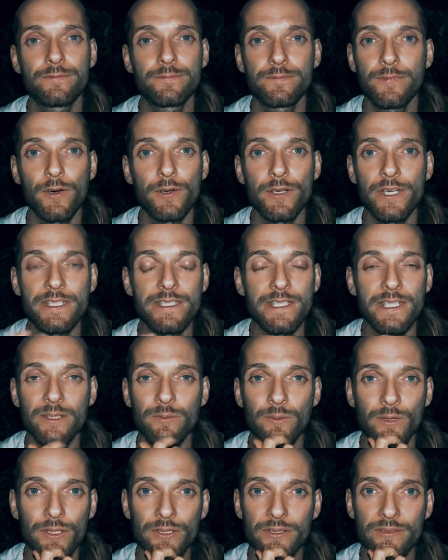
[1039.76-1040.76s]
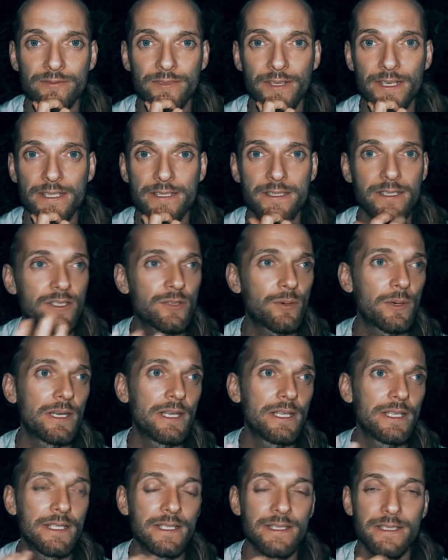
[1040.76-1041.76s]
40-day water fast, a
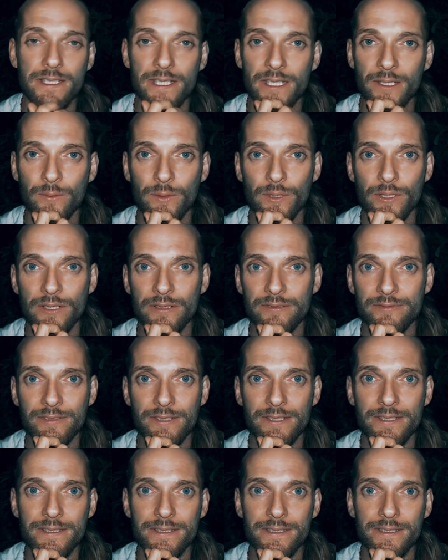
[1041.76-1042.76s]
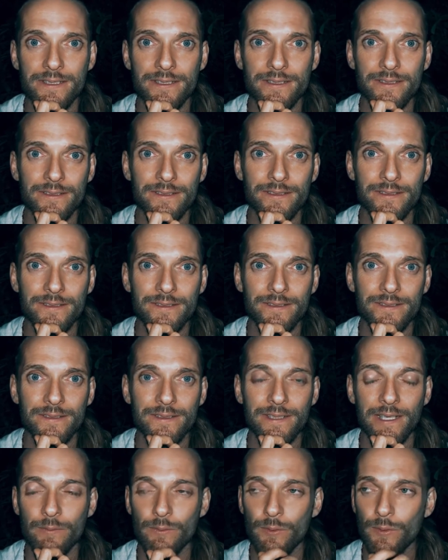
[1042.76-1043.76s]
28-day water fast.
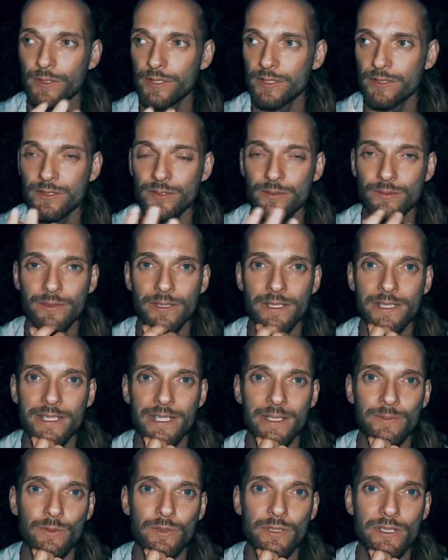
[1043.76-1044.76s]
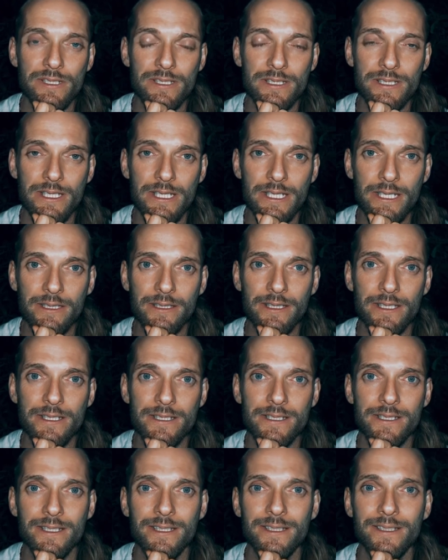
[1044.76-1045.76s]
I'm going to do this, I'm going to seek
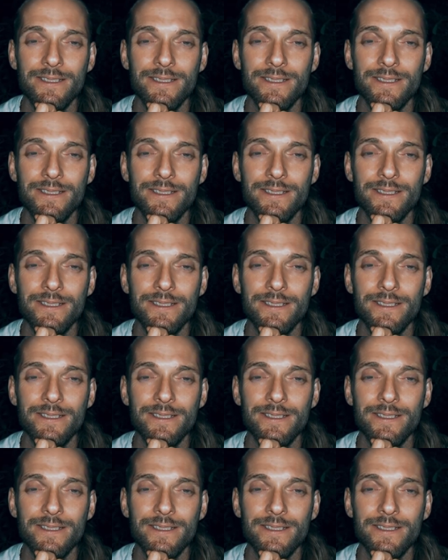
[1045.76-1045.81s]
this.